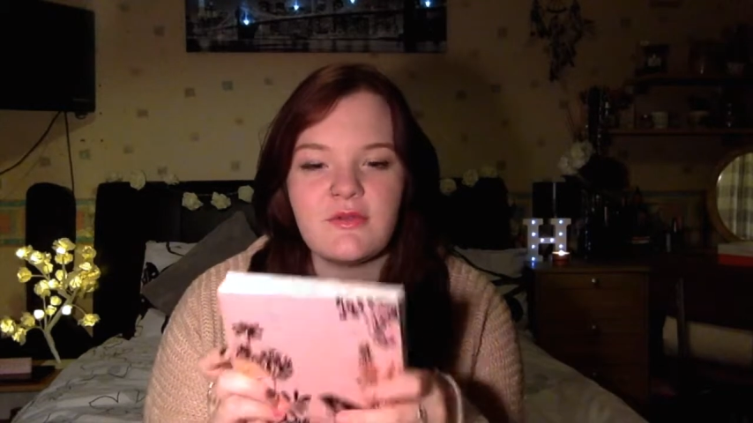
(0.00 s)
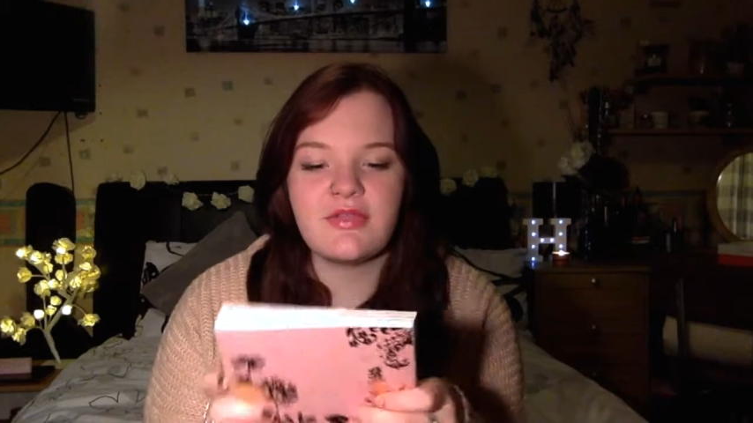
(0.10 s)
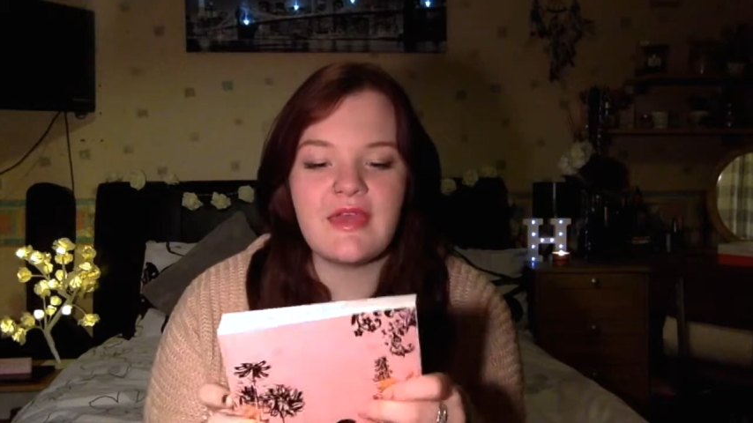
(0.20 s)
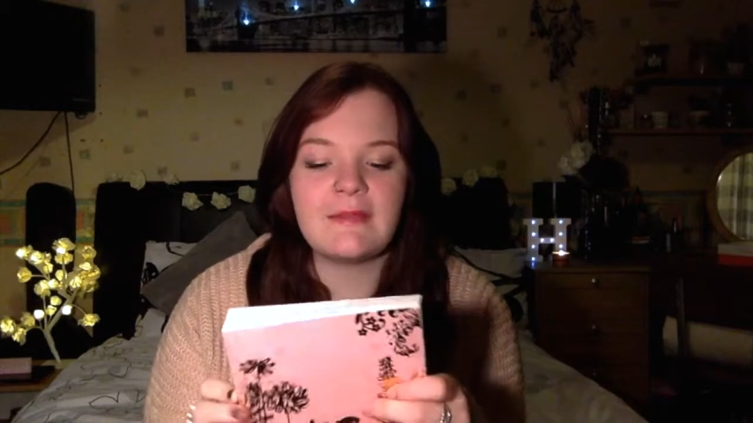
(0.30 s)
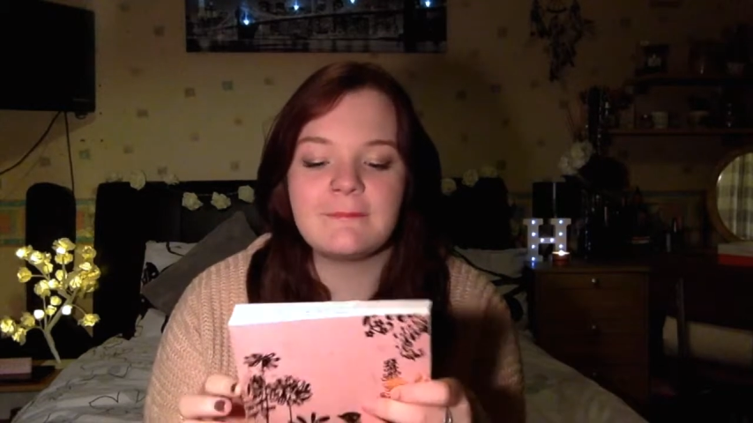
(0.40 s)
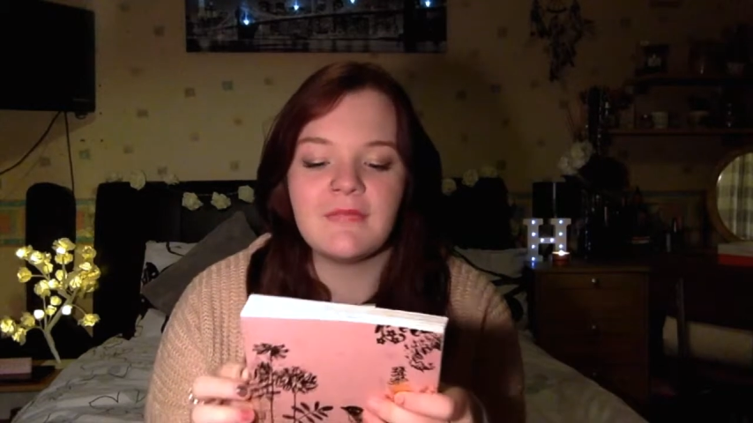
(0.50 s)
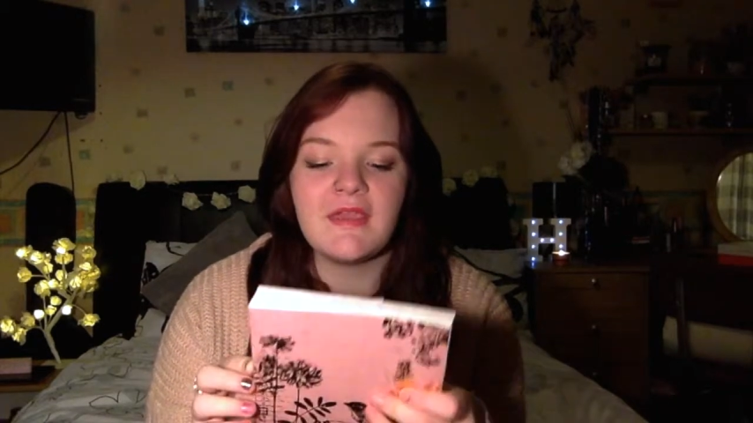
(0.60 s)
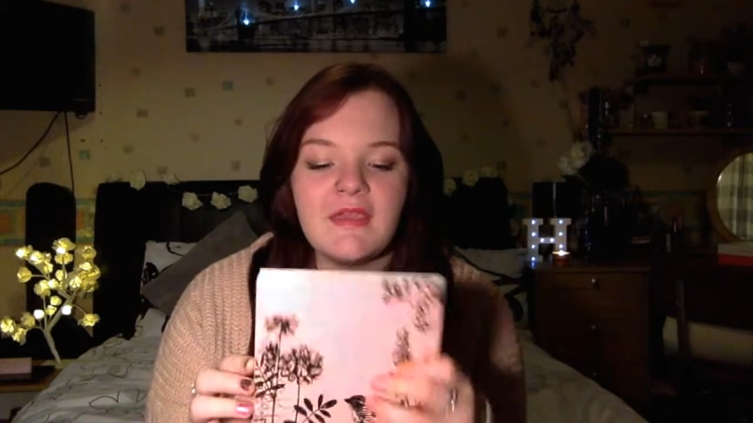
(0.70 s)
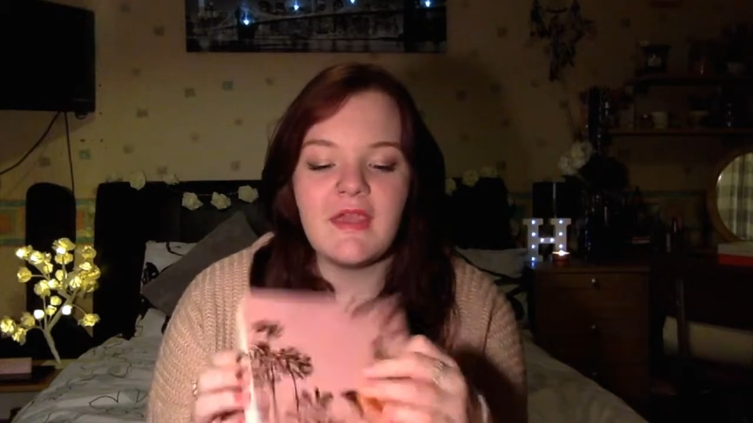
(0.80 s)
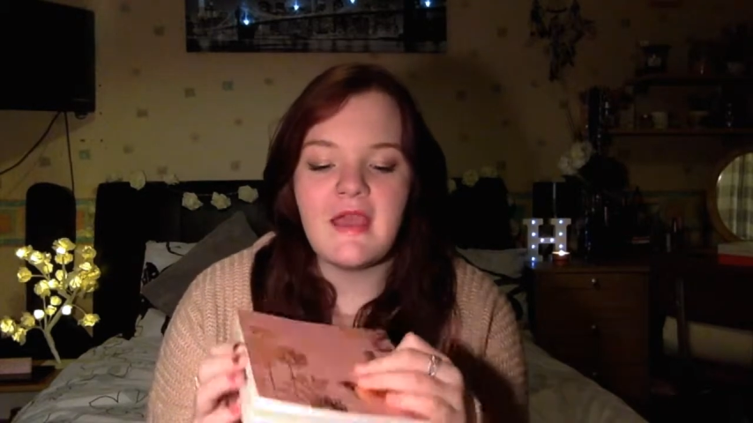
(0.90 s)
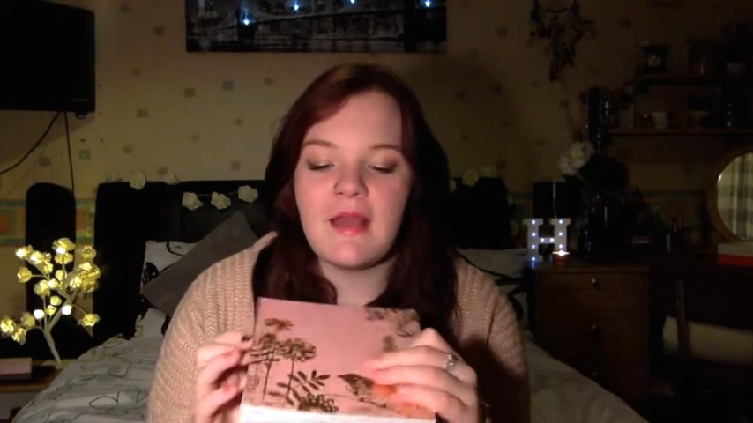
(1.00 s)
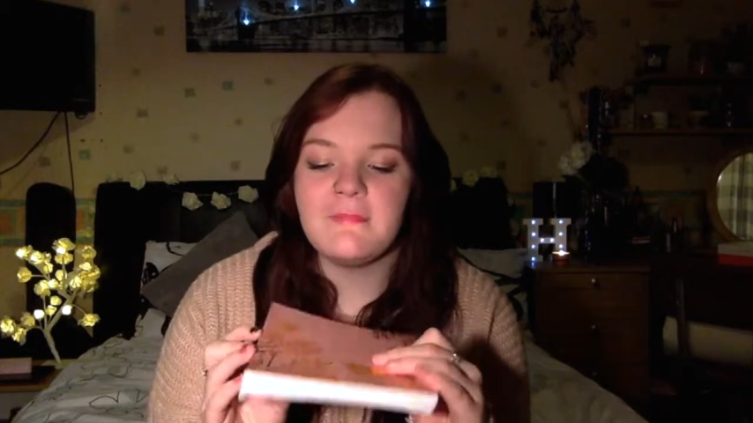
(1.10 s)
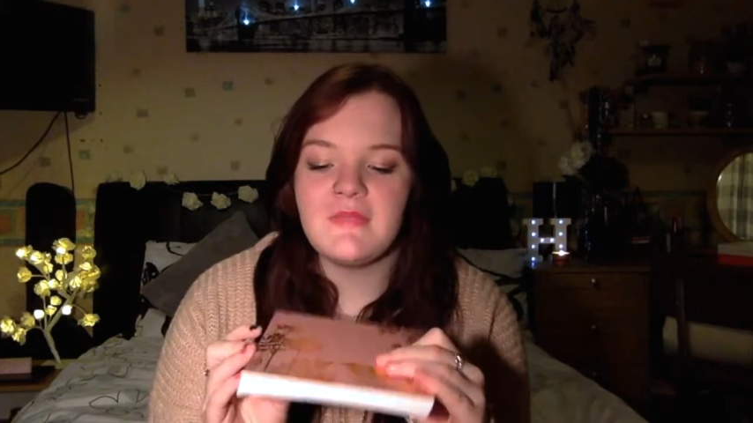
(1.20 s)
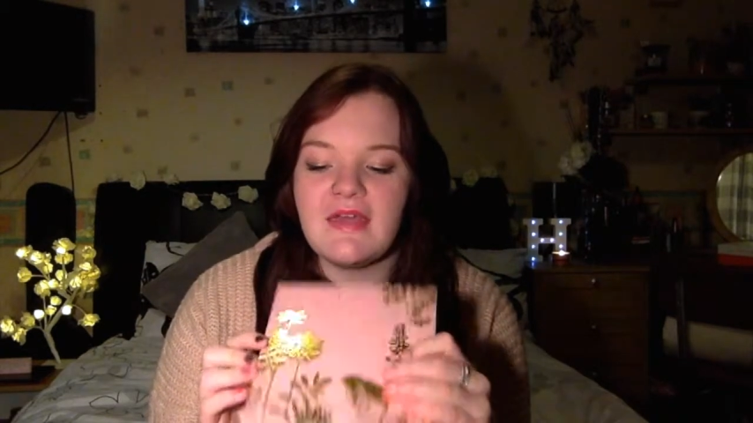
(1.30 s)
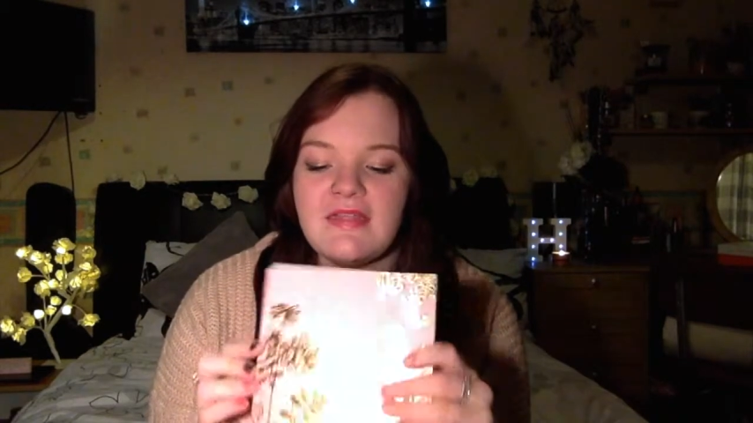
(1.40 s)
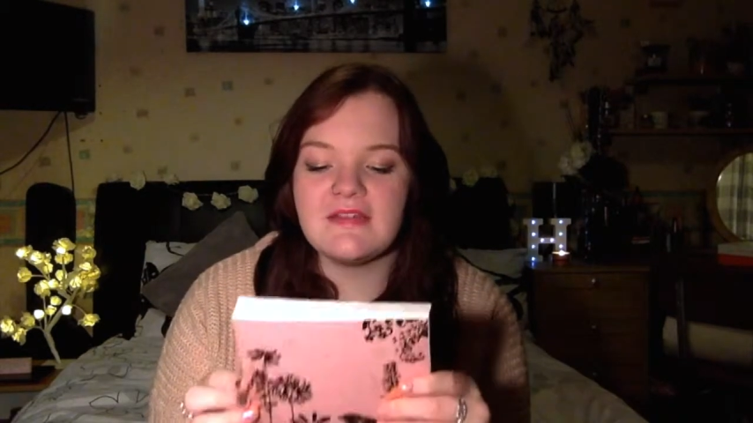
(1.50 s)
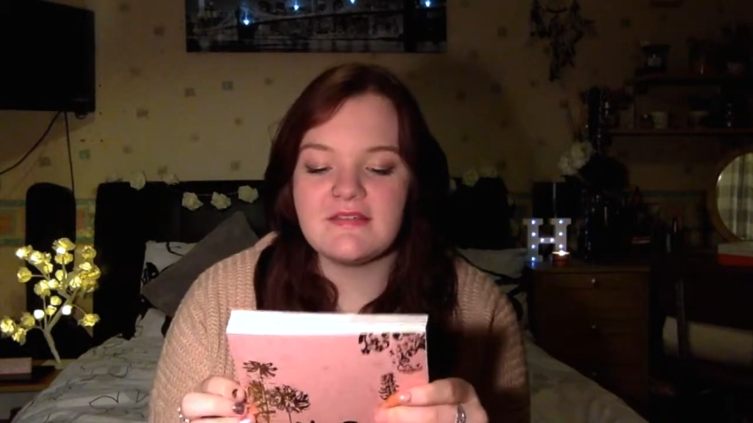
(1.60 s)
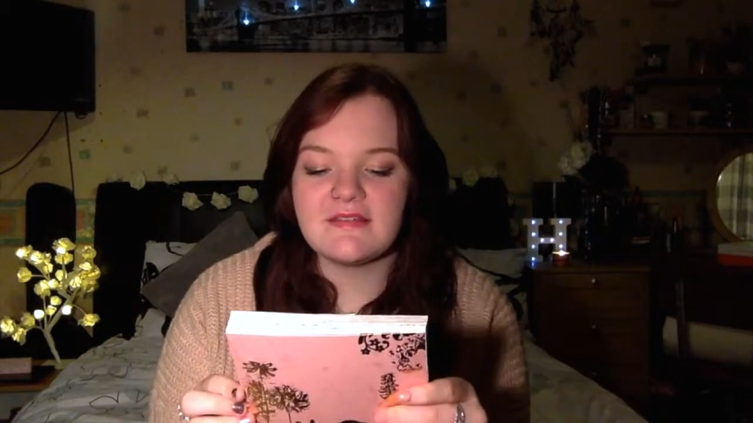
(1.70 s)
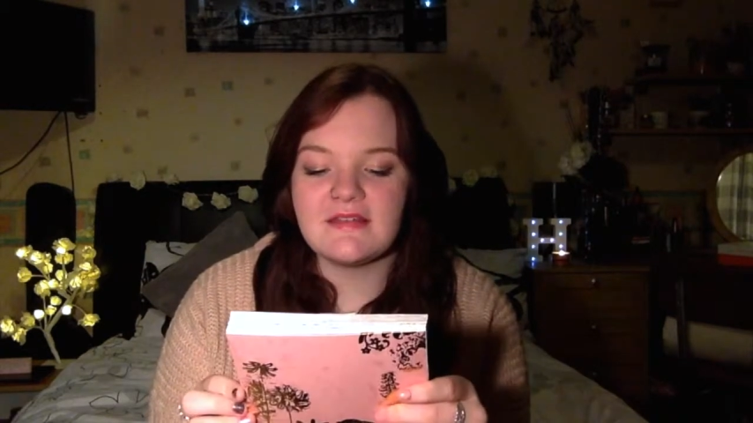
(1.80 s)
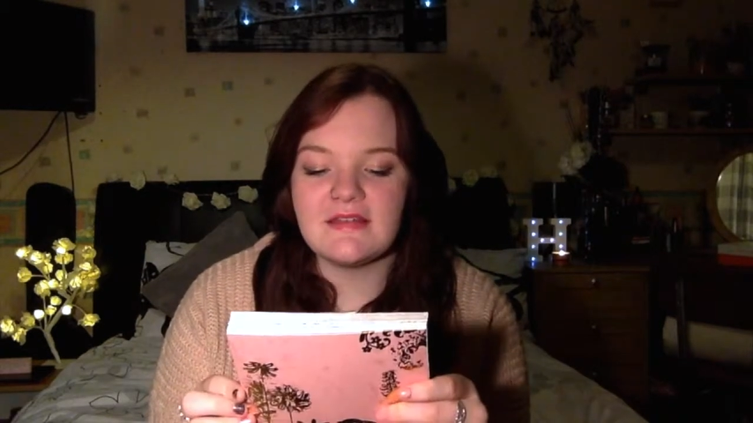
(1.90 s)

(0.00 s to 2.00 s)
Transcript: sort of thing. And they're just